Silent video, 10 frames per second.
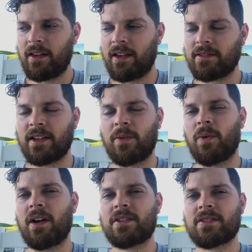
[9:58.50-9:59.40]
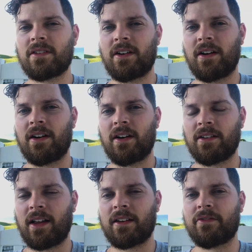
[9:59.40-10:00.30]
as I watch a
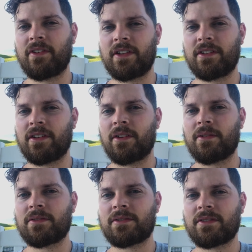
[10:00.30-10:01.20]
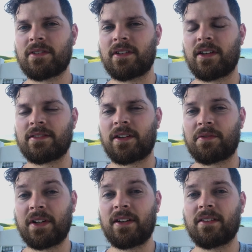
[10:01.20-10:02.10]
lot of videos, as I
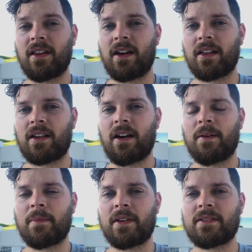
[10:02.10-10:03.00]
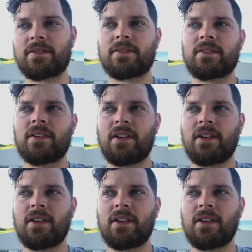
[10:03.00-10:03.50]
read a lot of comments,